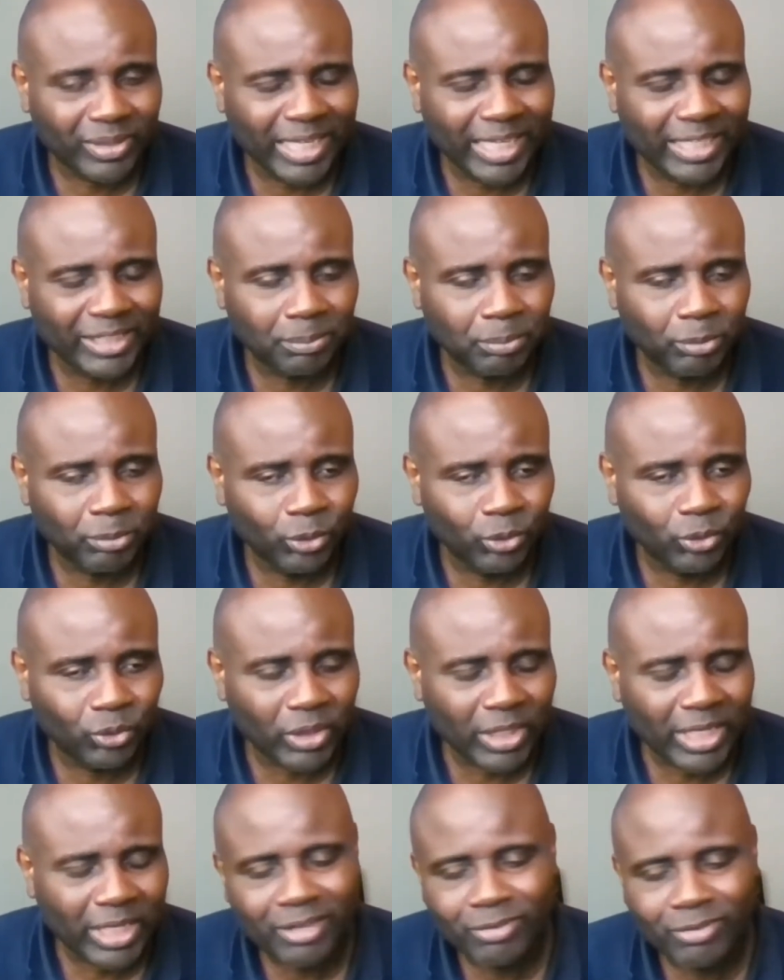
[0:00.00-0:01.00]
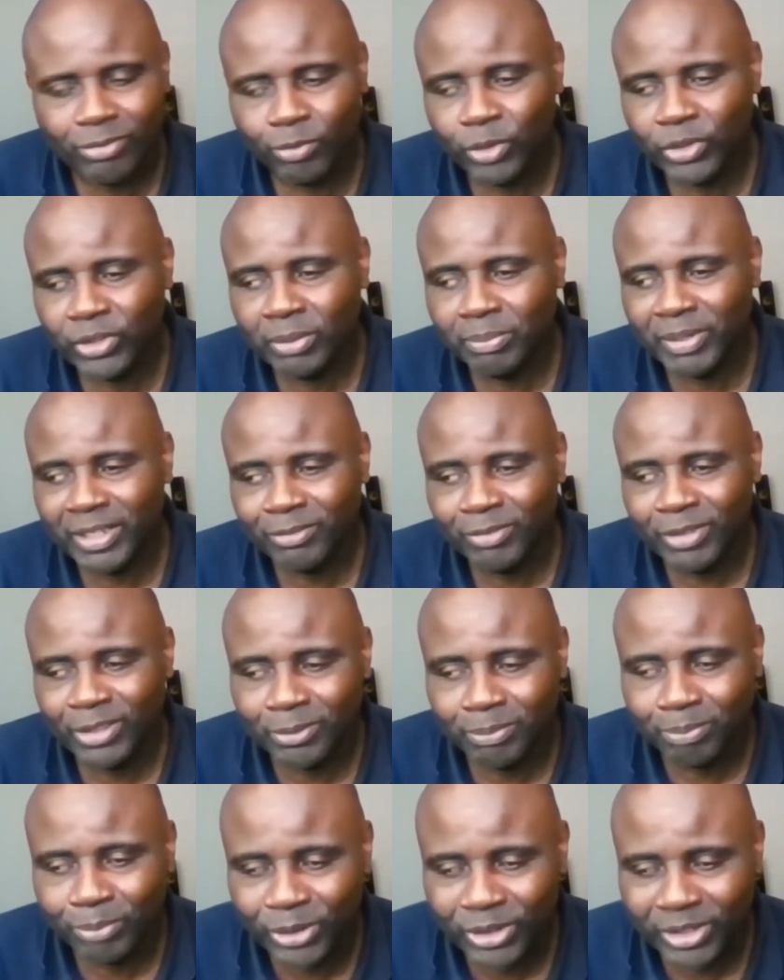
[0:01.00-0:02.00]
I suppose, what's the best way
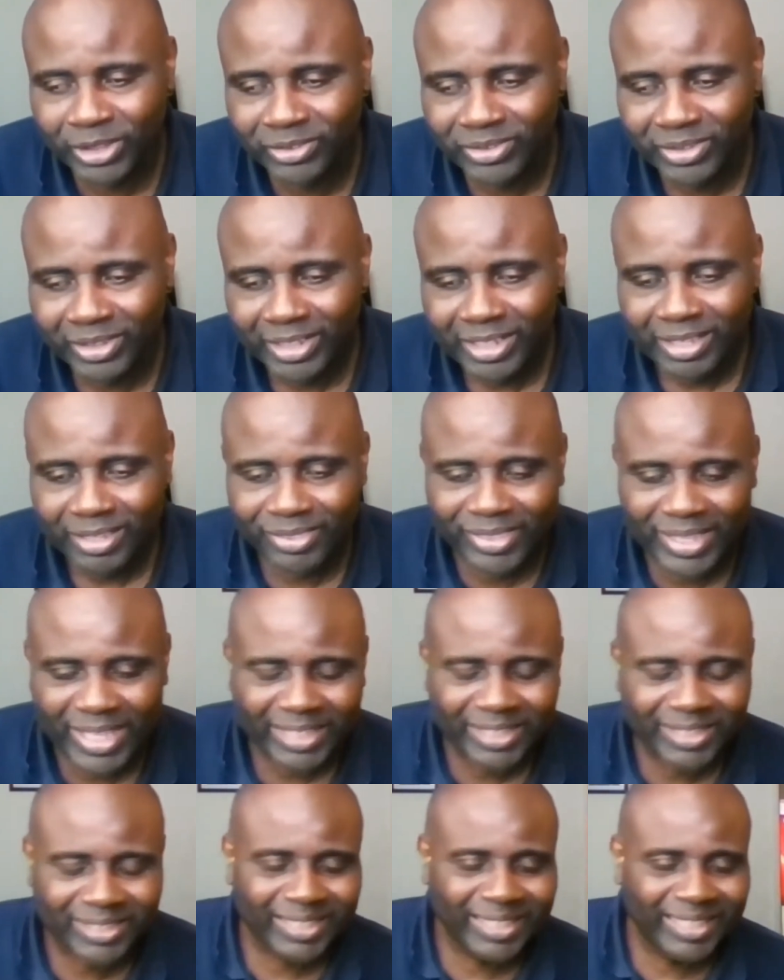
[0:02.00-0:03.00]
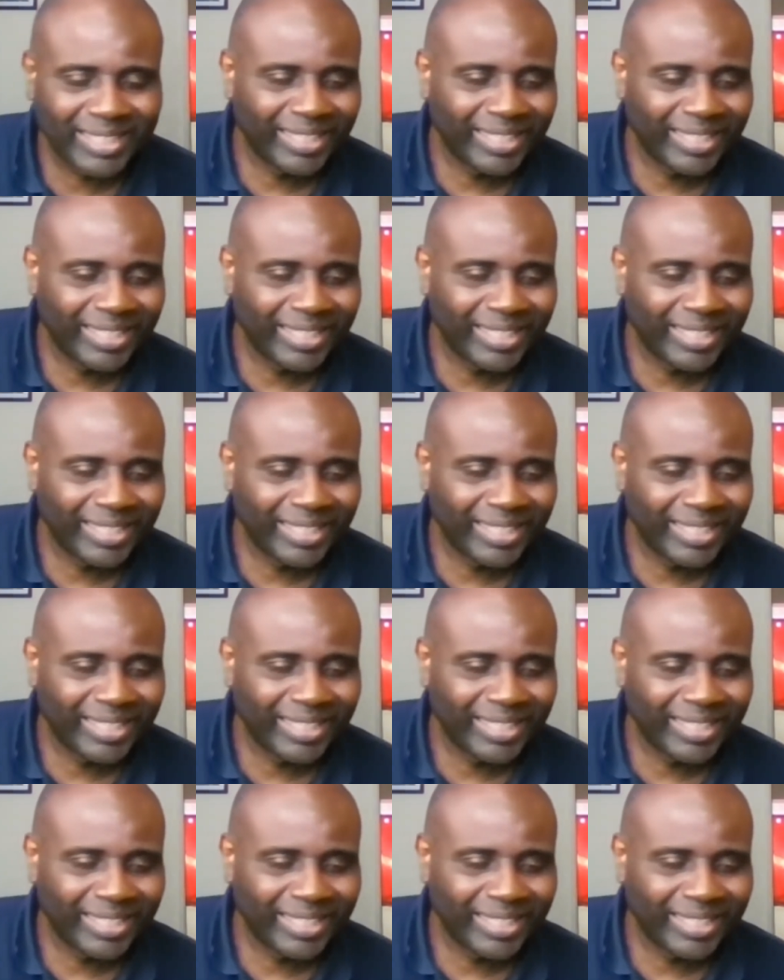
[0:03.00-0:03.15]
to put it? That